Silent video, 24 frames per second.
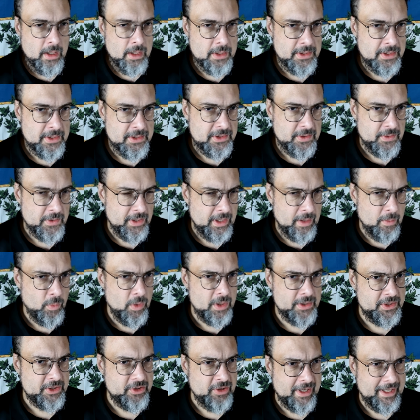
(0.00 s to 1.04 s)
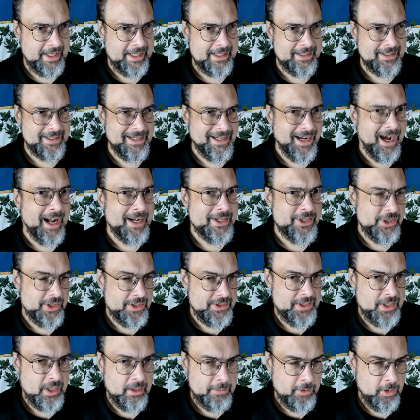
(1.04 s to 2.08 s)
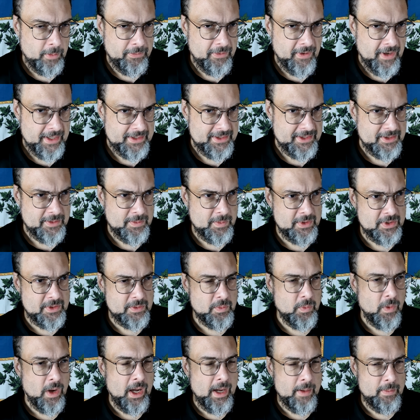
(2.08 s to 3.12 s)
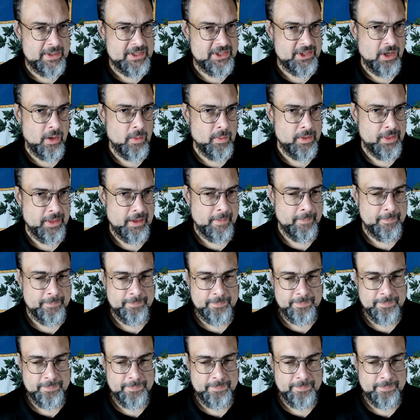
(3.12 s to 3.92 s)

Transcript: So they're not one to try to get gotchas on Pope Francis, which is why we start with them.